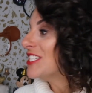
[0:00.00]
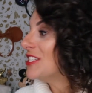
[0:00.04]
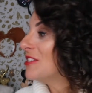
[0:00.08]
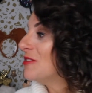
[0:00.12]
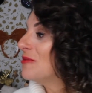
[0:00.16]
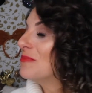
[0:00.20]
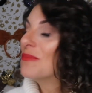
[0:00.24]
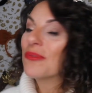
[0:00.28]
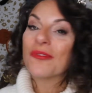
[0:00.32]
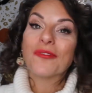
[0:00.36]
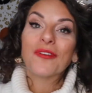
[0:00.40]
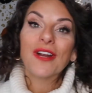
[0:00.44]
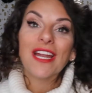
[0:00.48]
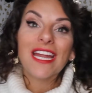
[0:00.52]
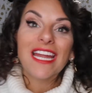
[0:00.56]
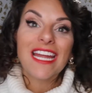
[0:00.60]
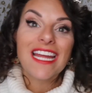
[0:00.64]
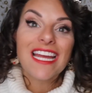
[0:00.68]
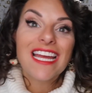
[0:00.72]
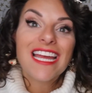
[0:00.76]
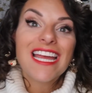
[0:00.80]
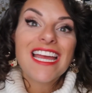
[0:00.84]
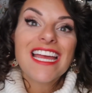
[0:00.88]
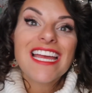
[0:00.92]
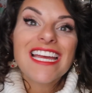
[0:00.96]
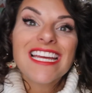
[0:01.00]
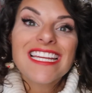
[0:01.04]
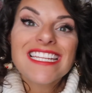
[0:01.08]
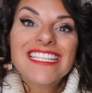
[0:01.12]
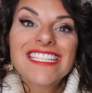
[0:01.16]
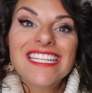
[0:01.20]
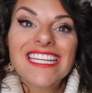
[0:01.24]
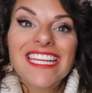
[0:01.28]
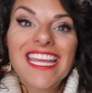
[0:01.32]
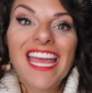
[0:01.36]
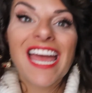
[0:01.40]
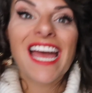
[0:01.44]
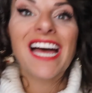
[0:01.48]
to bring
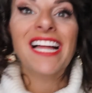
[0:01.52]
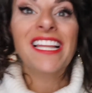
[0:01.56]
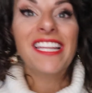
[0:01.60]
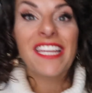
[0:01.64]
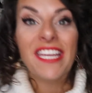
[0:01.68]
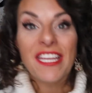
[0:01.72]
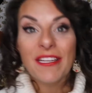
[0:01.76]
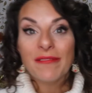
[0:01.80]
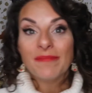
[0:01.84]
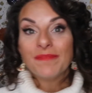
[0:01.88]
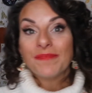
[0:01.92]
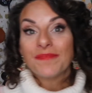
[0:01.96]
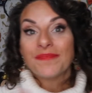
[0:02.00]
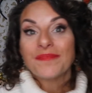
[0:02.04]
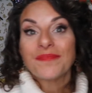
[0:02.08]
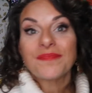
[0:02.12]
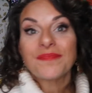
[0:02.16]
to Callie